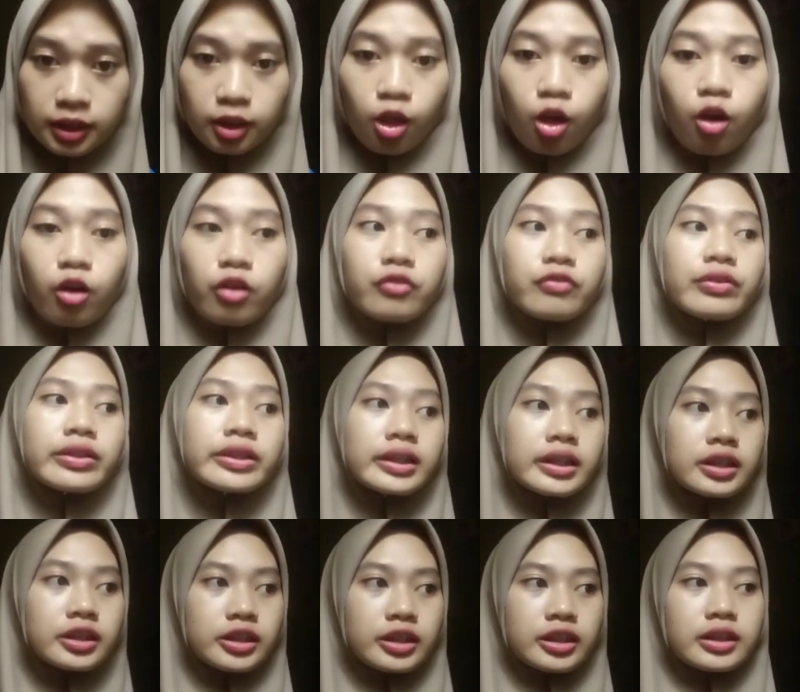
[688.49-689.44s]
or
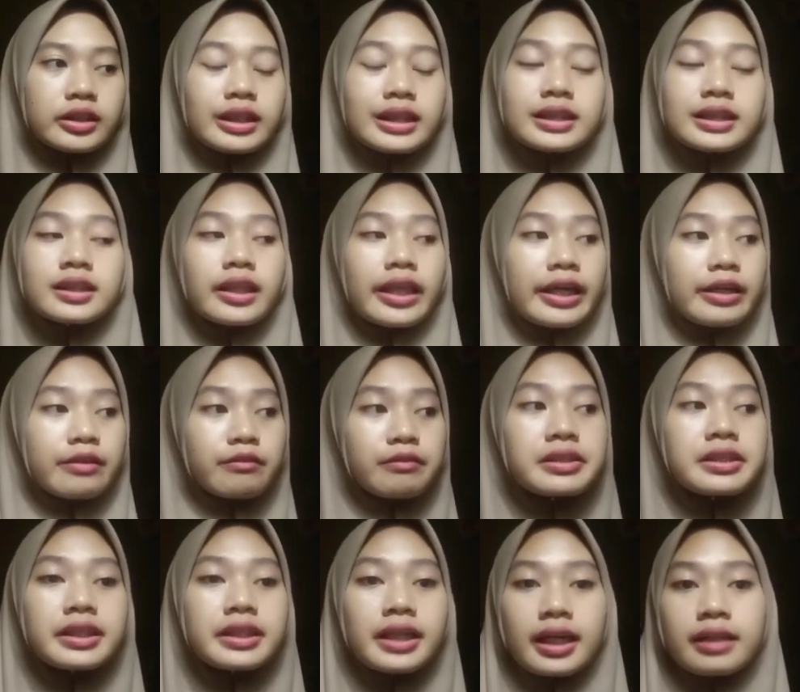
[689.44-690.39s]
function that language
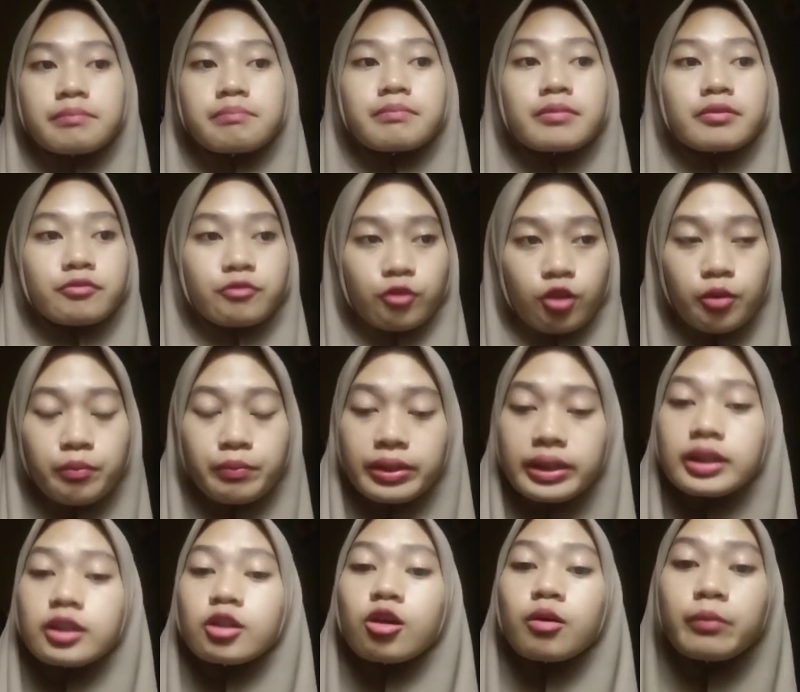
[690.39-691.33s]
can perform in
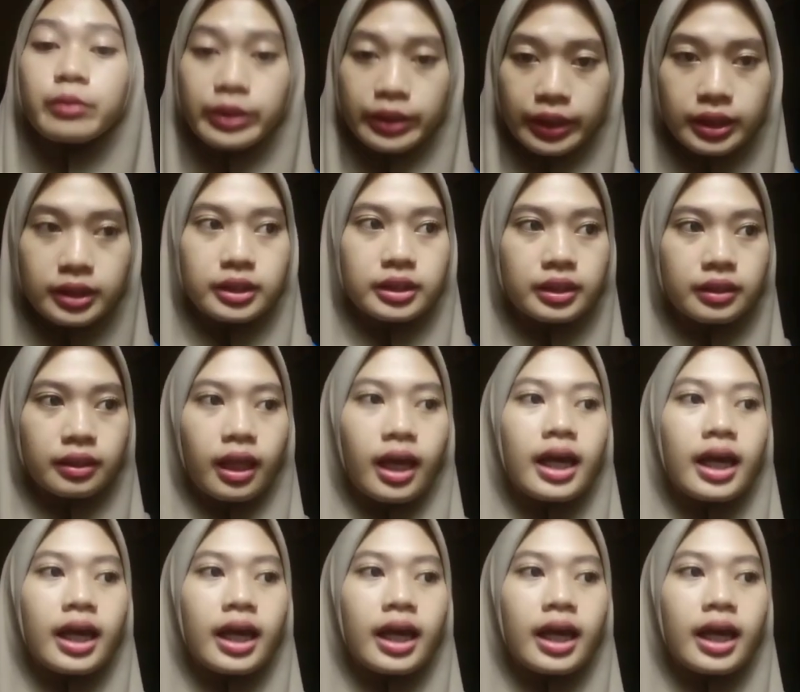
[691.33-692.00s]
communication.